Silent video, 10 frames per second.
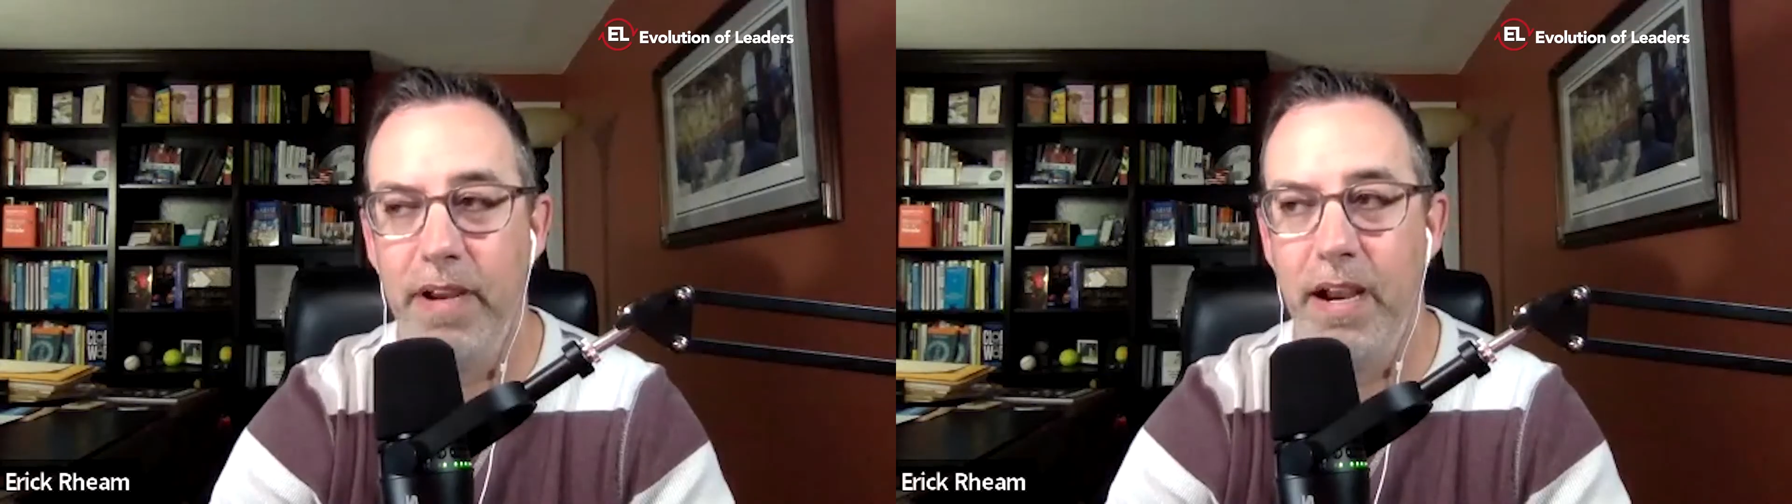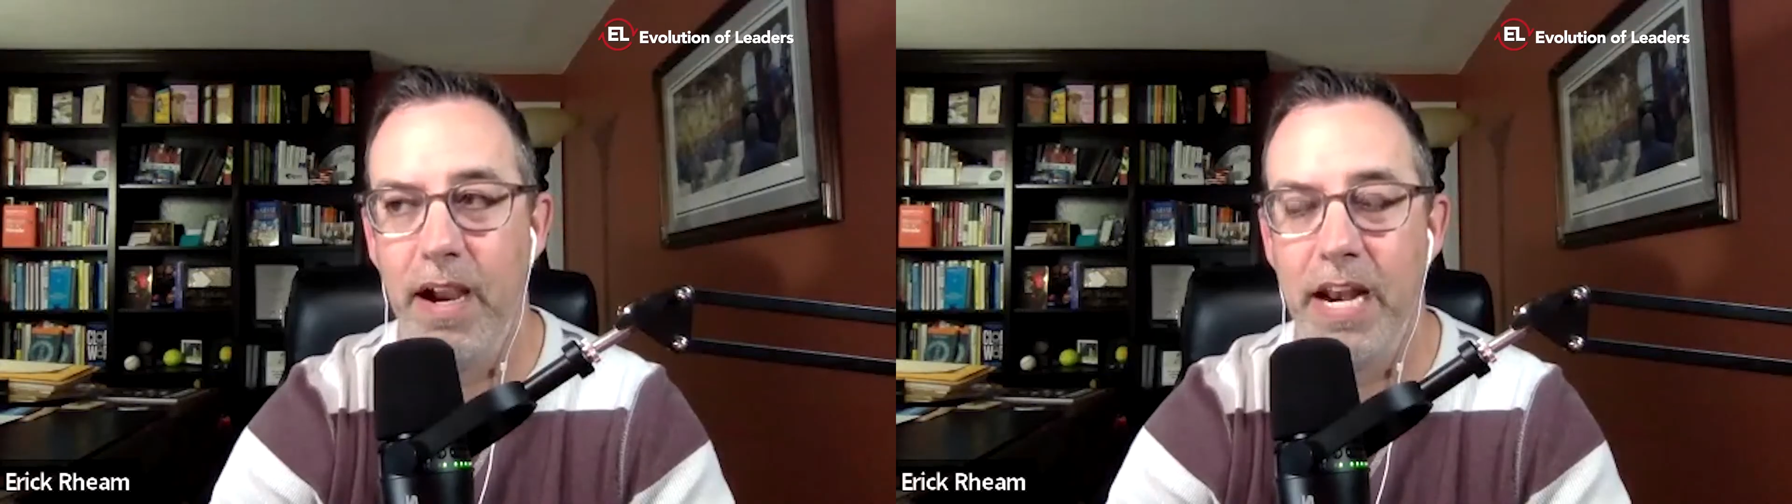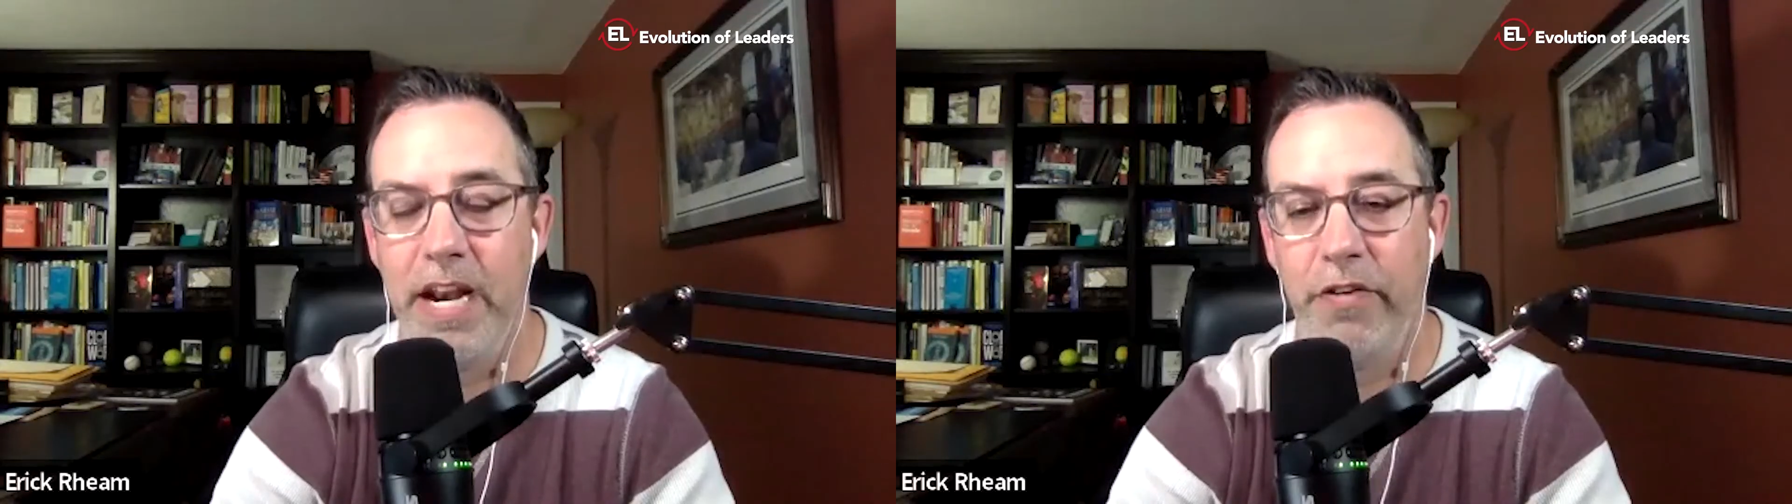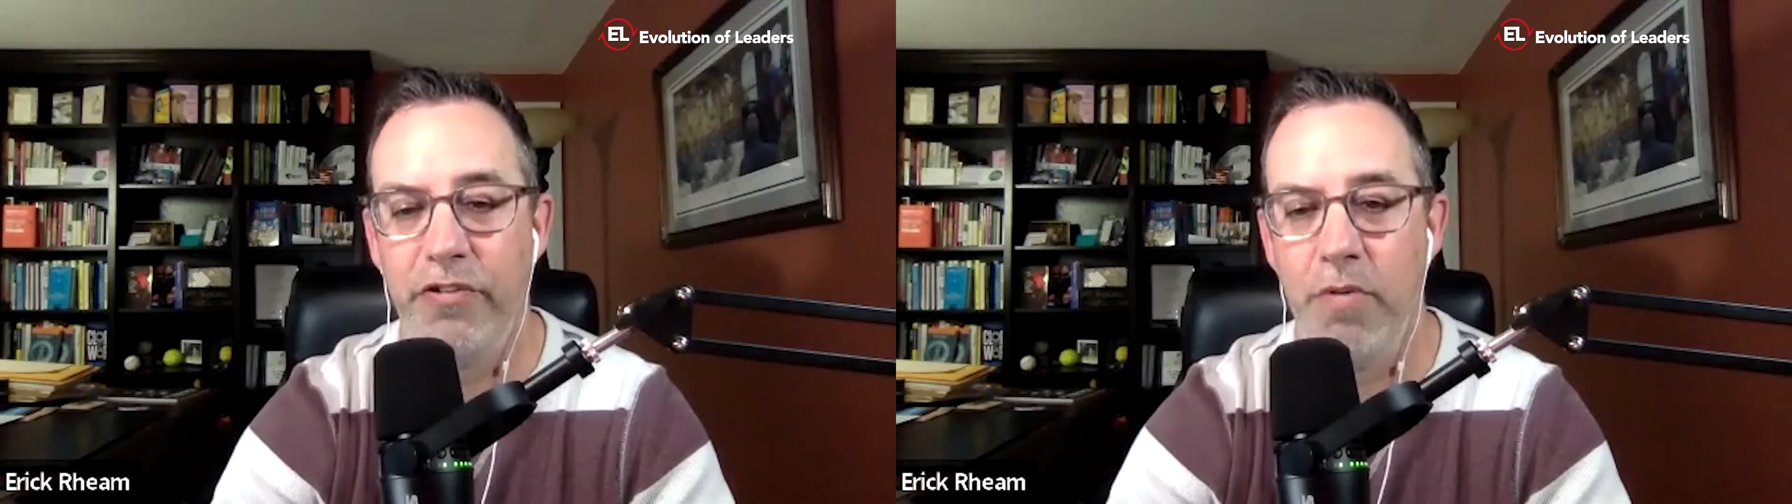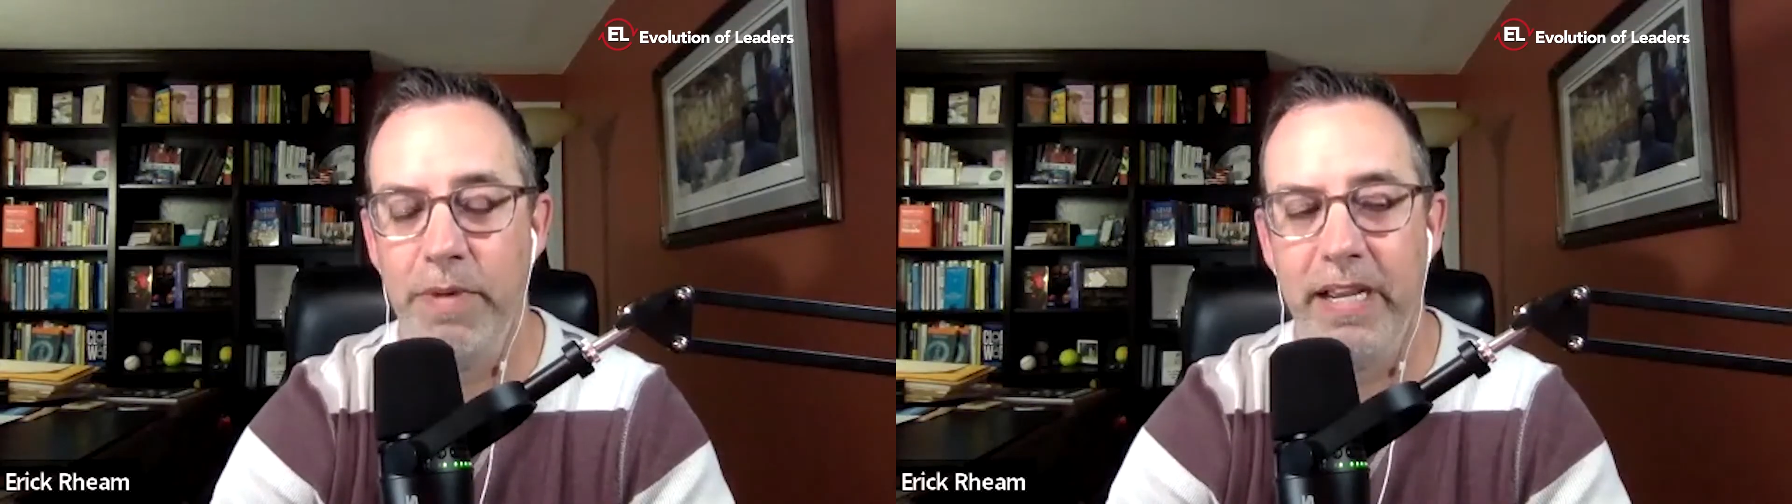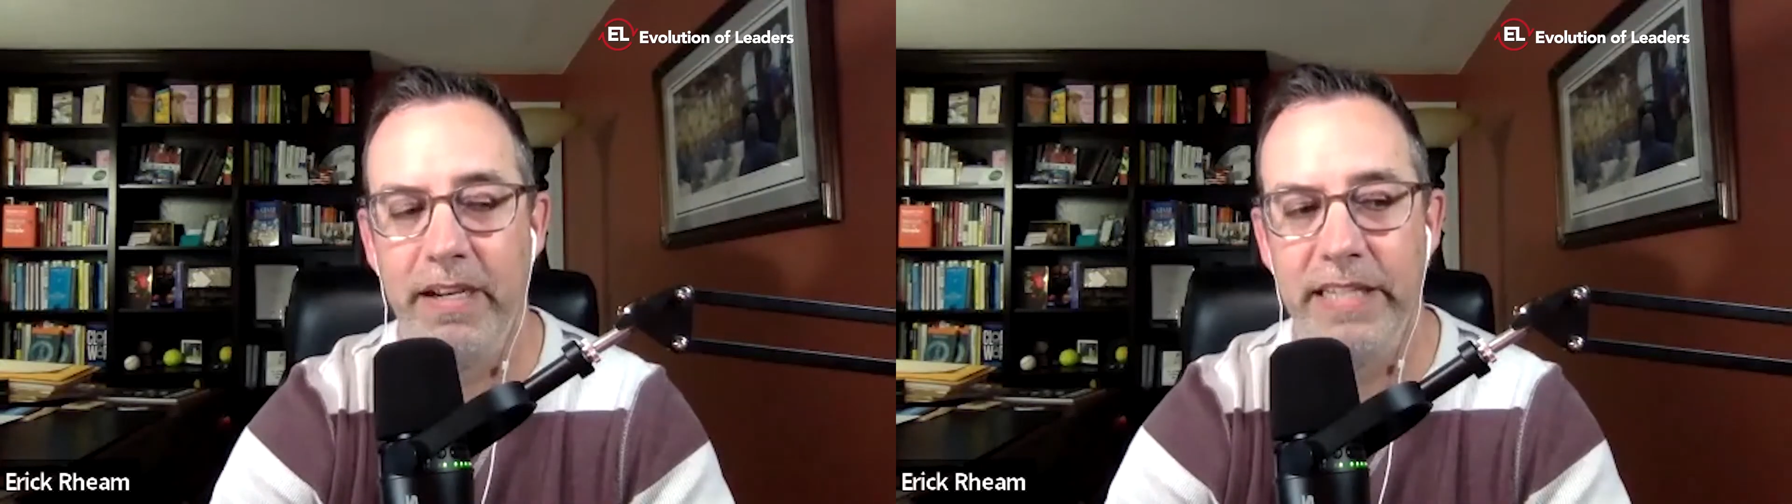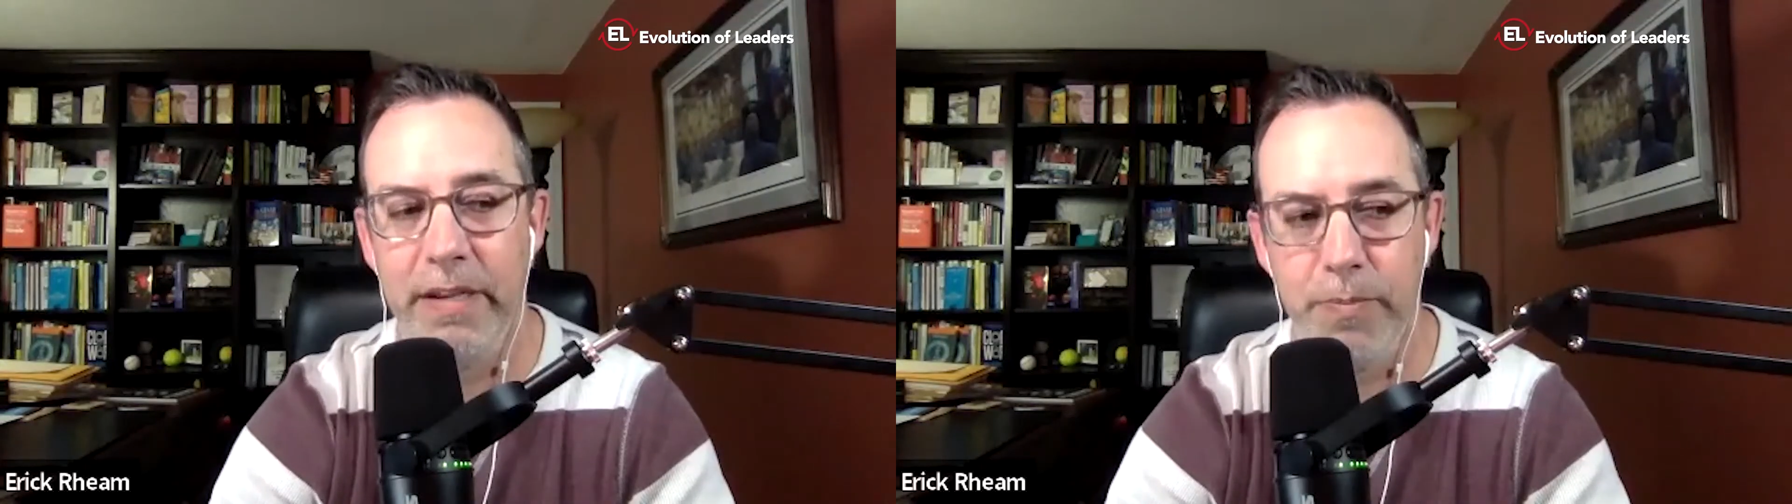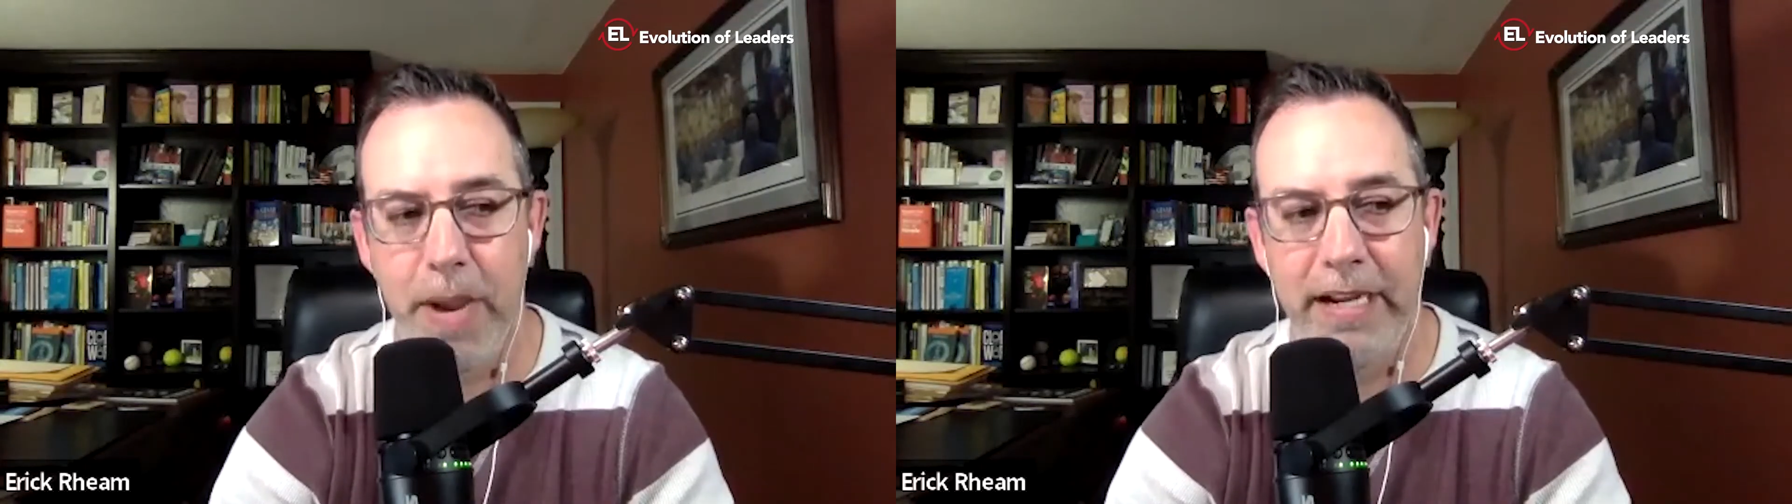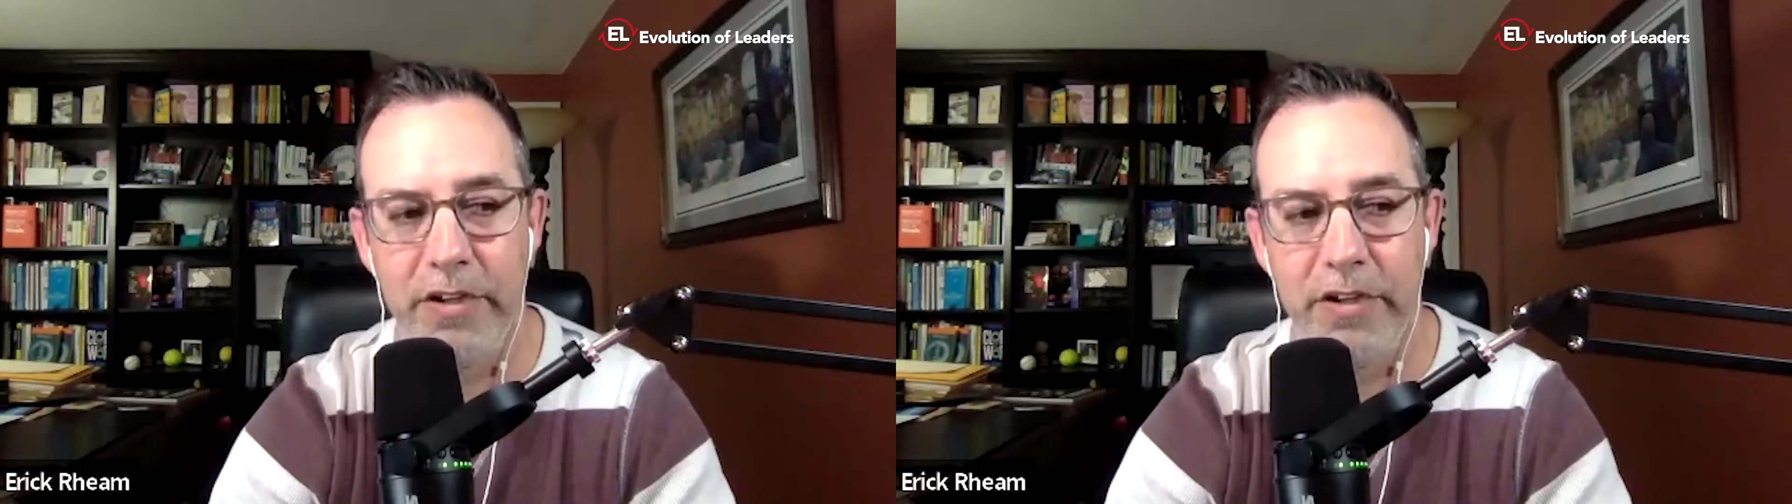I never saw him again, because he was back in